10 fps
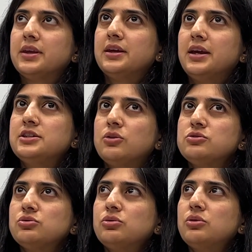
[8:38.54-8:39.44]

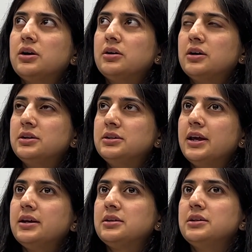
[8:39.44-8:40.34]
a
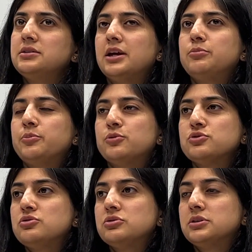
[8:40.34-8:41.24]
indirect
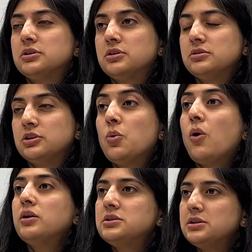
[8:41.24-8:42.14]
proportion to the
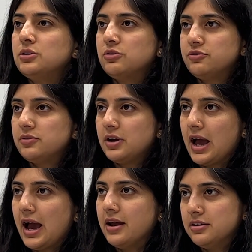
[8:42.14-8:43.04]
quantity of
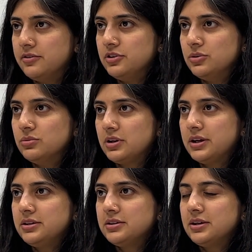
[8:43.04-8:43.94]
ad revenue,
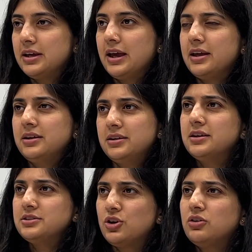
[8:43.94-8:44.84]
right? And
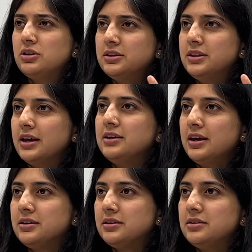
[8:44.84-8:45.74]
India is not really there
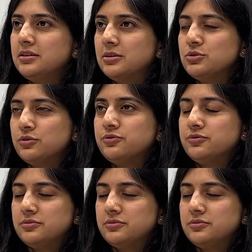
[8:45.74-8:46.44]
yet in terms of